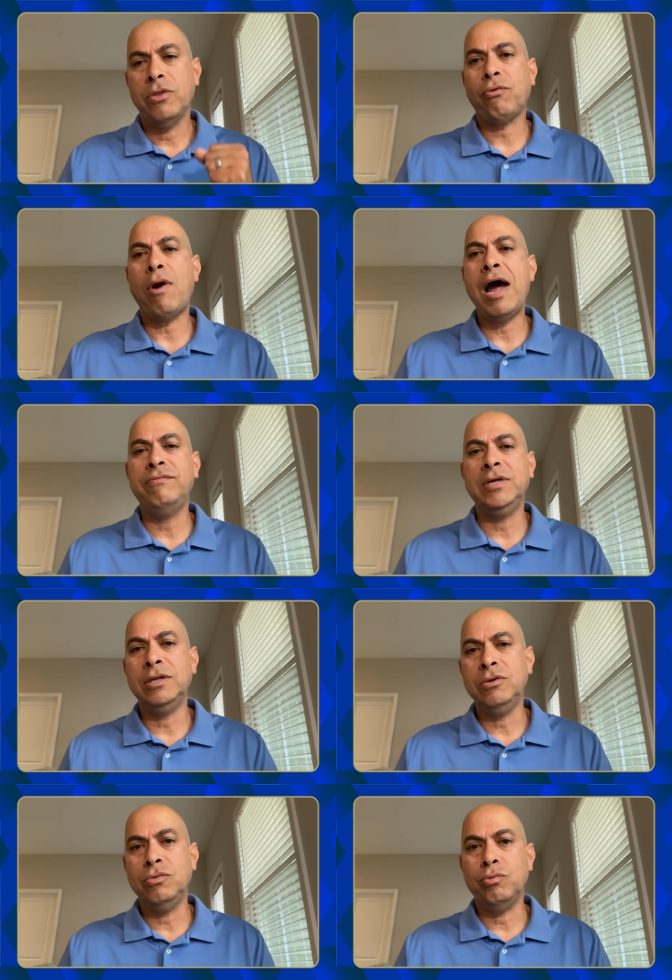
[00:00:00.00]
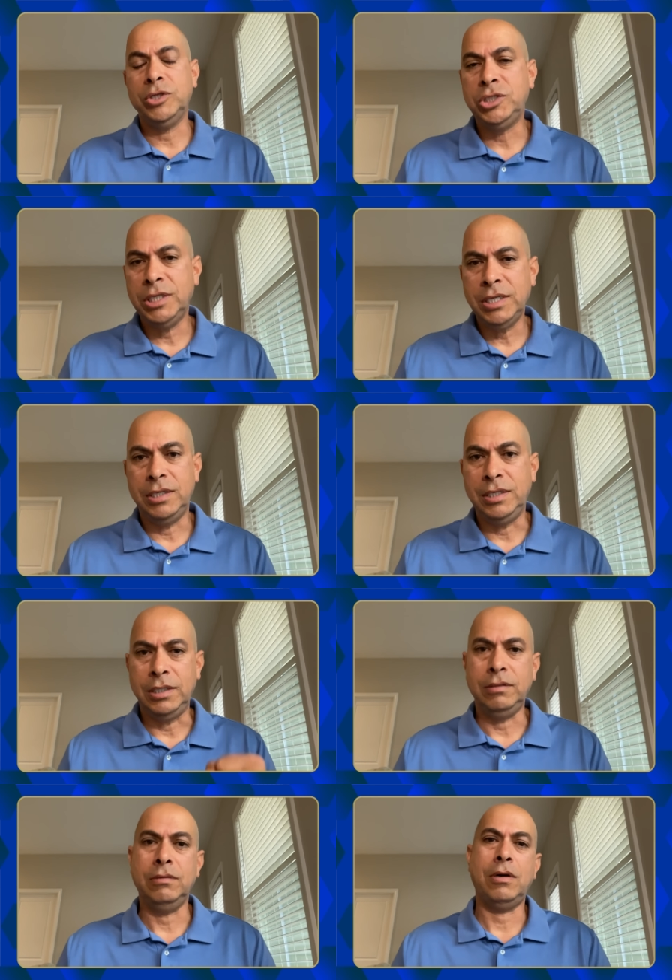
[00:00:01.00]
thrived in
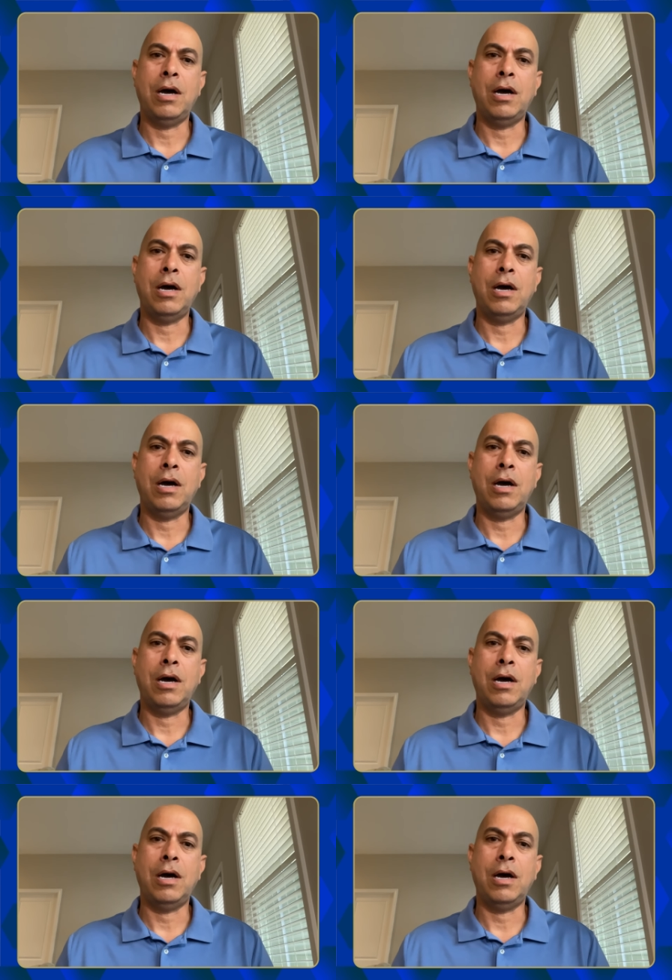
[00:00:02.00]
rigidity